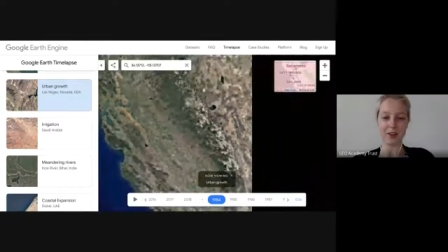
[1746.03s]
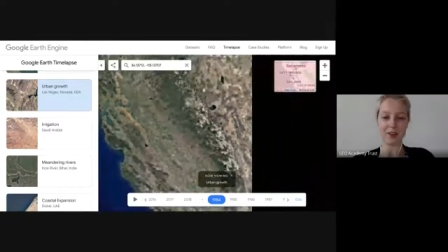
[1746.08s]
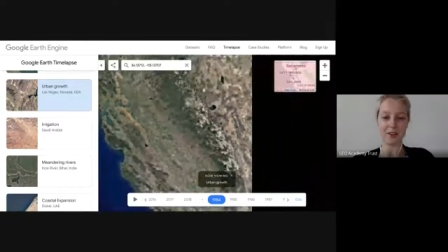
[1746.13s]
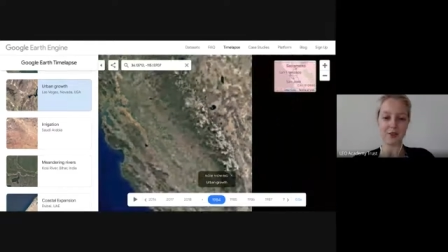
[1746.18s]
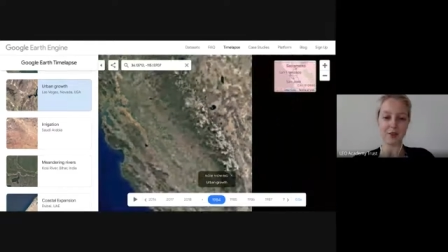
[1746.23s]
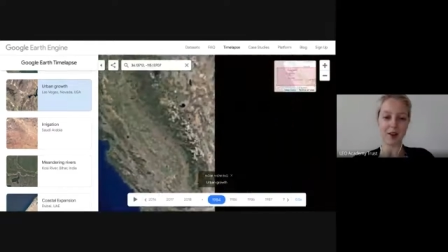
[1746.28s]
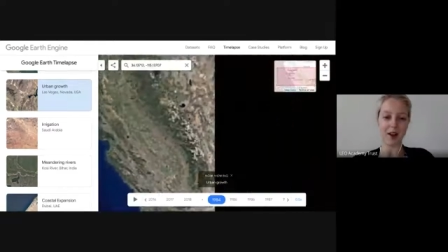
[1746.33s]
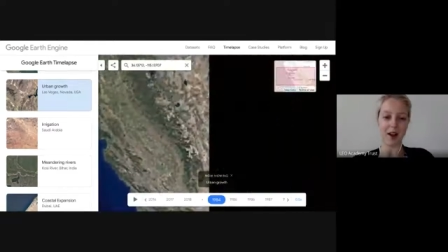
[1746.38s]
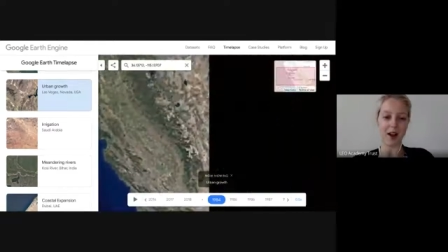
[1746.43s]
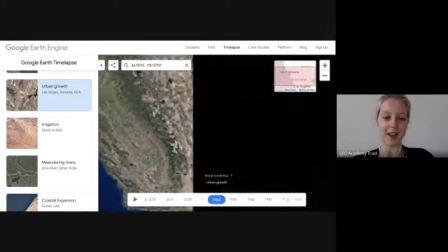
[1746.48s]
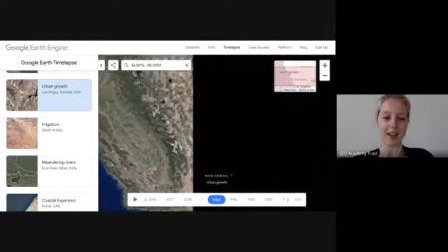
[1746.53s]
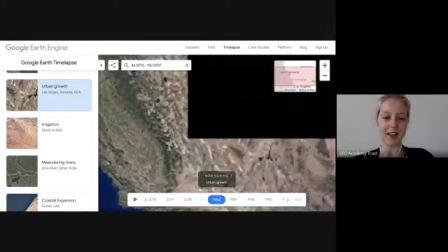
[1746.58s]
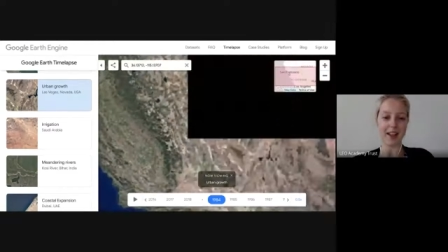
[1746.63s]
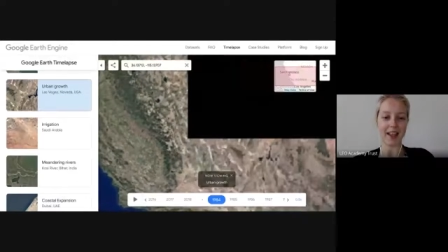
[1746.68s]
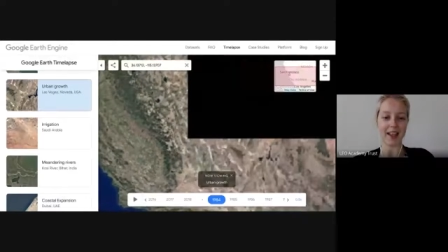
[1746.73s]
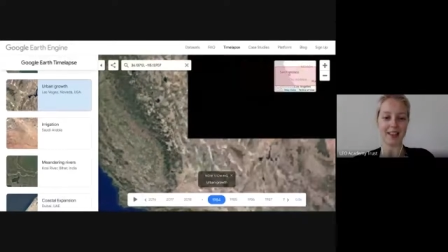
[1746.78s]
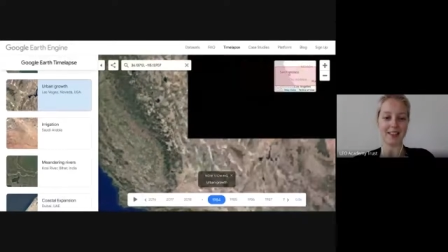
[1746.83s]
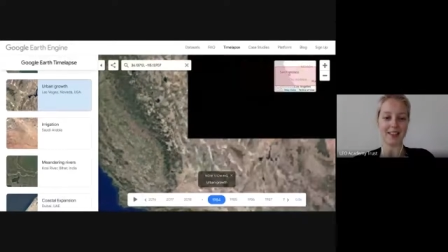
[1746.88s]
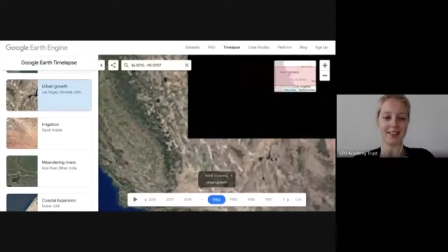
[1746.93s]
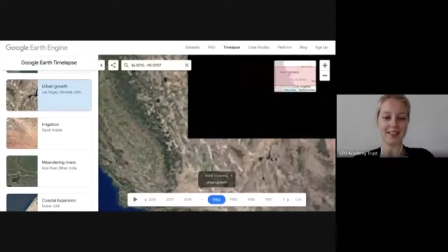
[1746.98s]
very
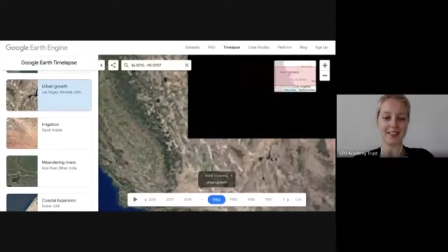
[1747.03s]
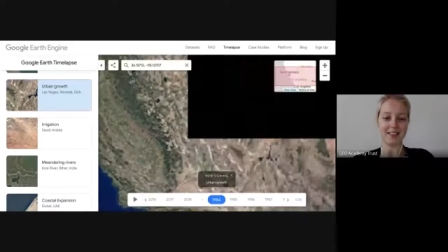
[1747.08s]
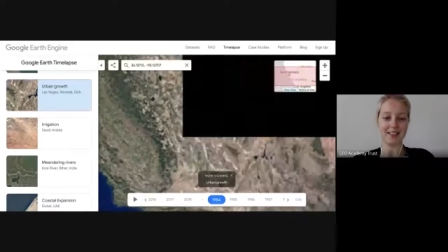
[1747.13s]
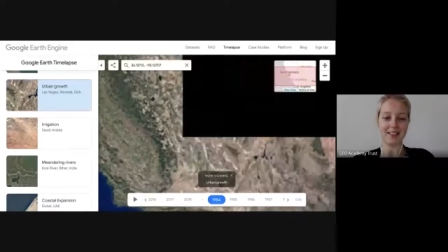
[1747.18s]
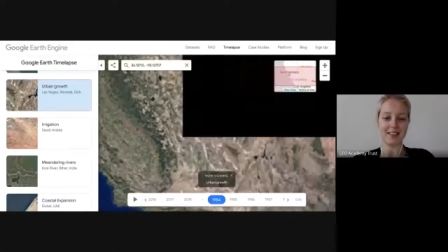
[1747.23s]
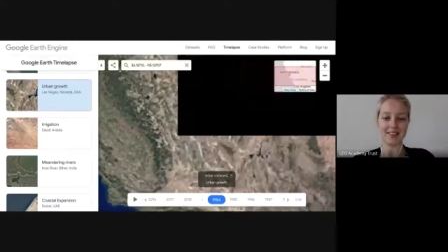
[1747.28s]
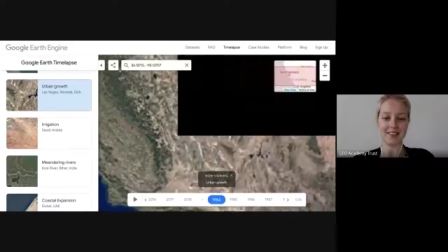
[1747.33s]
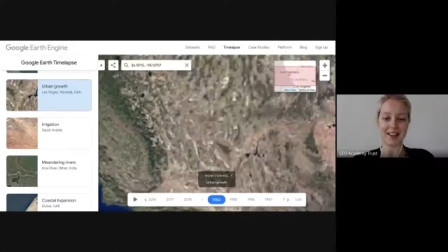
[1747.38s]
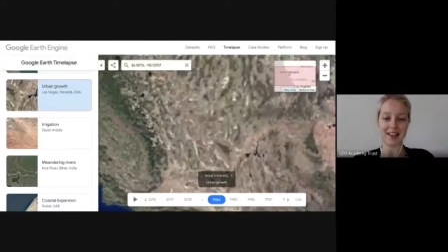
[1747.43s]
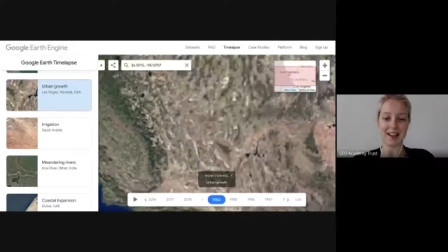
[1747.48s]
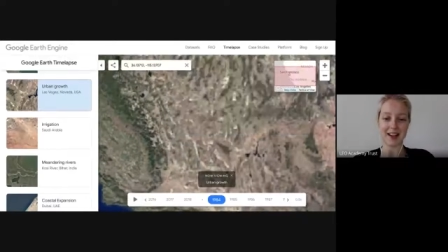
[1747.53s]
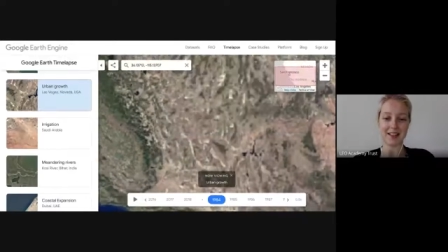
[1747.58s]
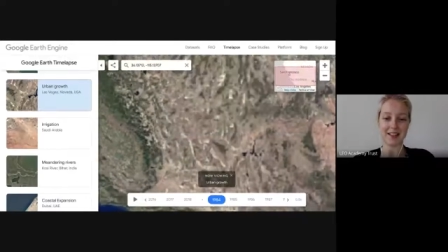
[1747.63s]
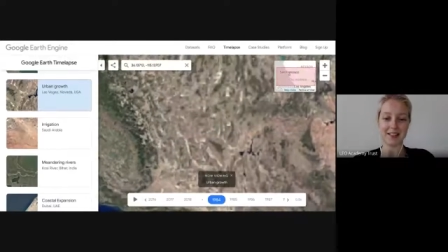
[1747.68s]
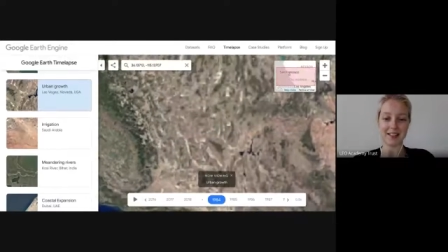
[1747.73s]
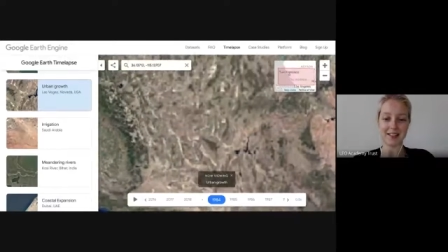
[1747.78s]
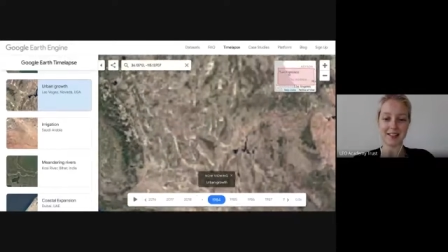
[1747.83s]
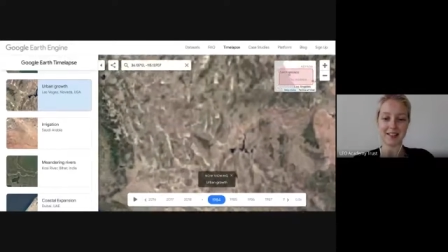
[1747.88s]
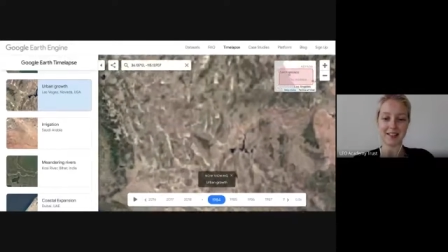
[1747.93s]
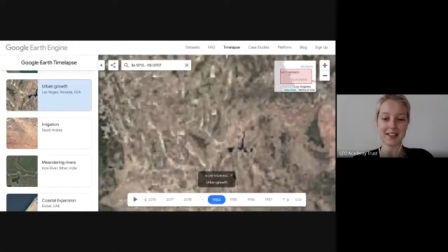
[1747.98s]
dry and
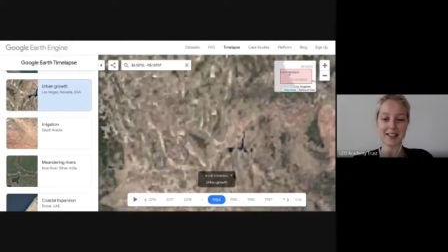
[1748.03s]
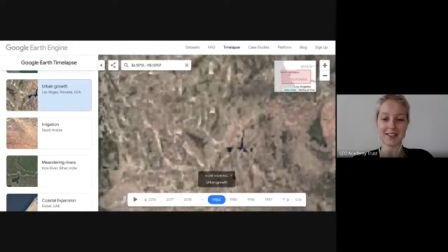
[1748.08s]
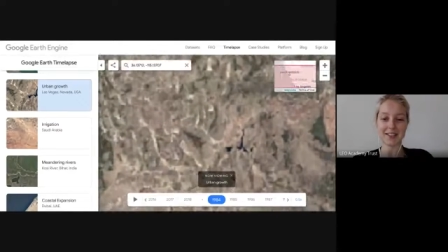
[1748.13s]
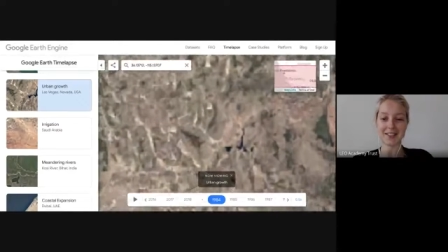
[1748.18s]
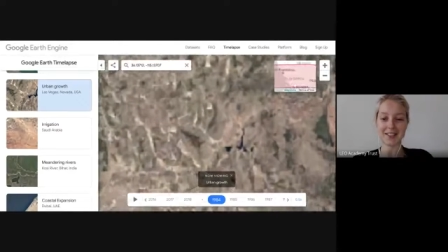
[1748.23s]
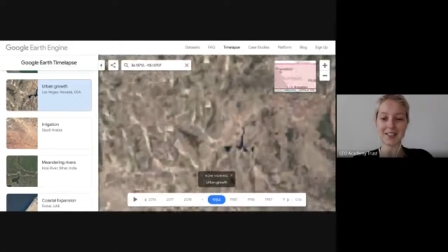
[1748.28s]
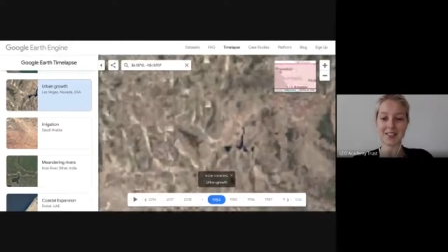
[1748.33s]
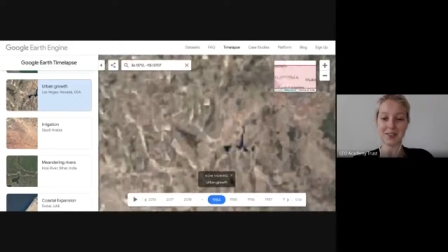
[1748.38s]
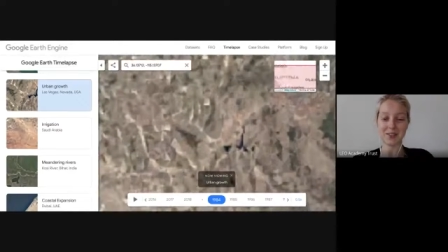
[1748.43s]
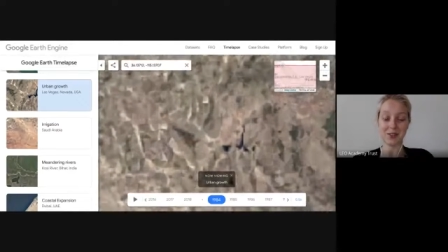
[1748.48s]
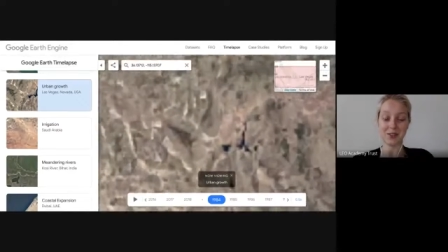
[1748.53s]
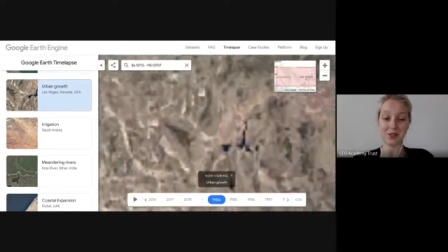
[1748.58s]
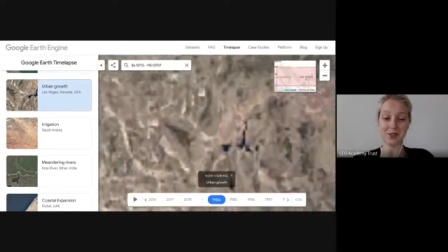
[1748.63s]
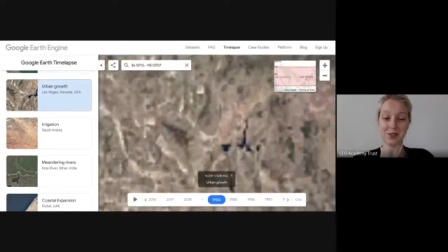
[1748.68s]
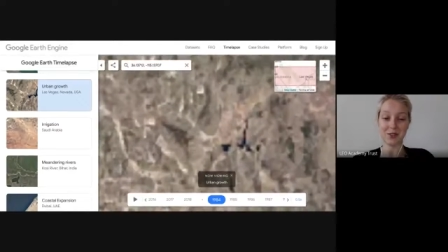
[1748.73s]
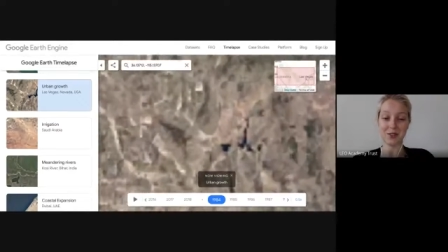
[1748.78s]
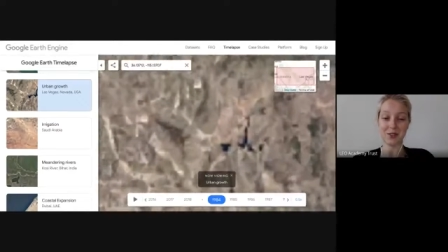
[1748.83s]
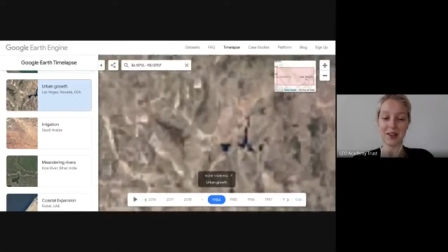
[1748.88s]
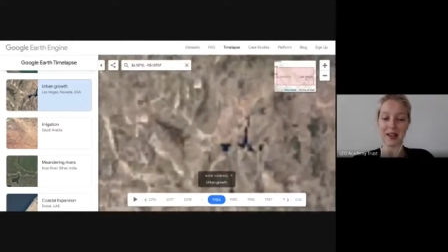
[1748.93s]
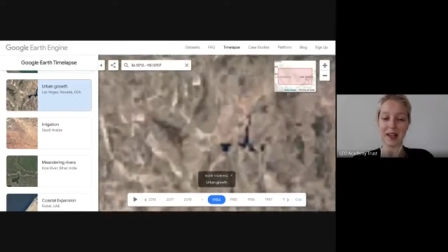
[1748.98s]
uh, desert
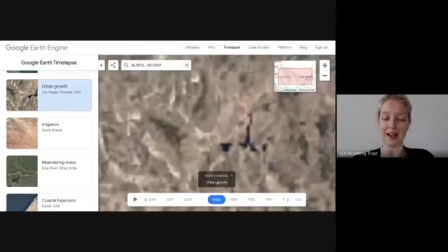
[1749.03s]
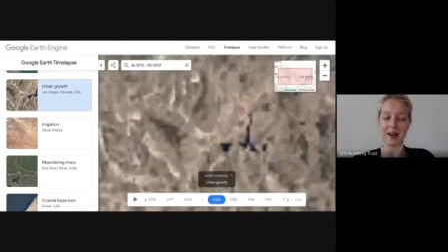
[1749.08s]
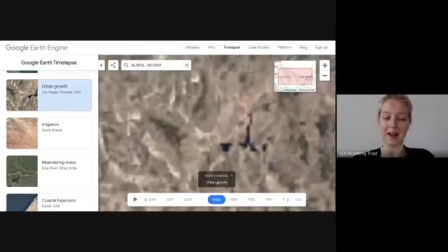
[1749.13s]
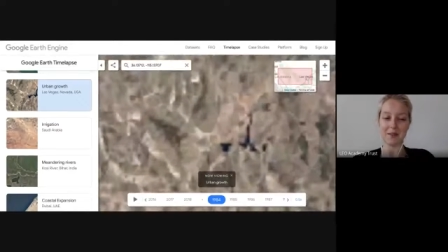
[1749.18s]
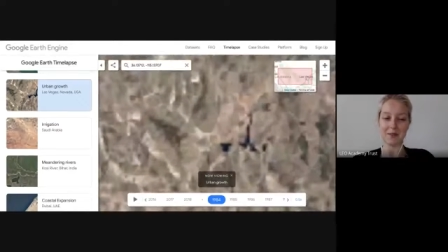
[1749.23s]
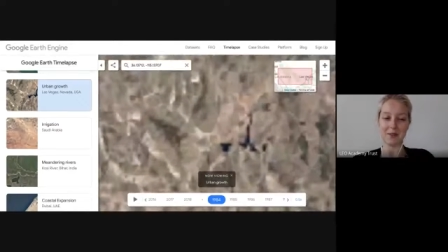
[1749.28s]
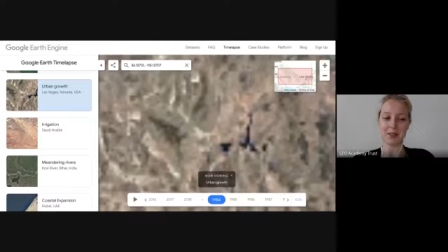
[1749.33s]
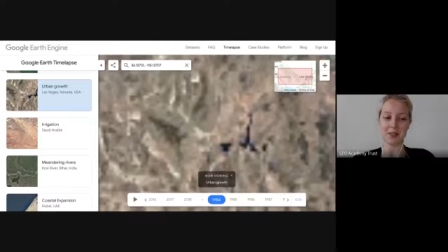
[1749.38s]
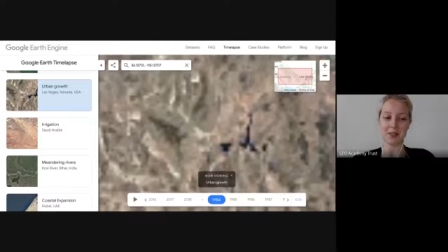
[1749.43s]
to um,